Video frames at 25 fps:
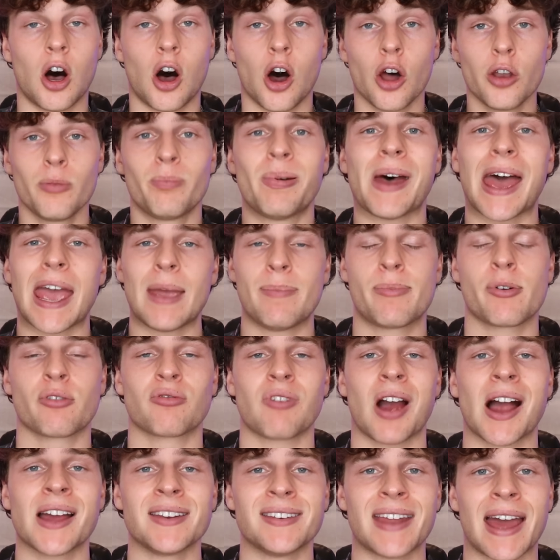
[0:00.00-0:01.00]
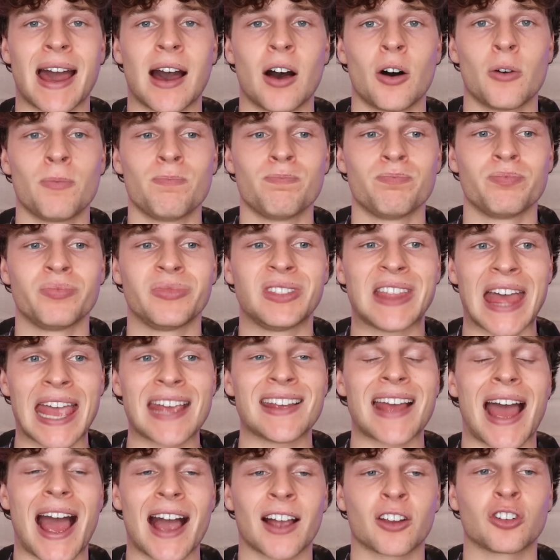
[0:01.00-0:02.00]
On paper right now,
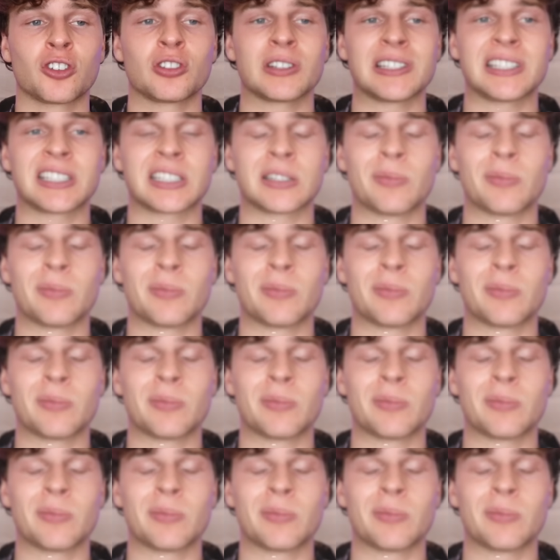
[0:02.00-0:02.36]
they actually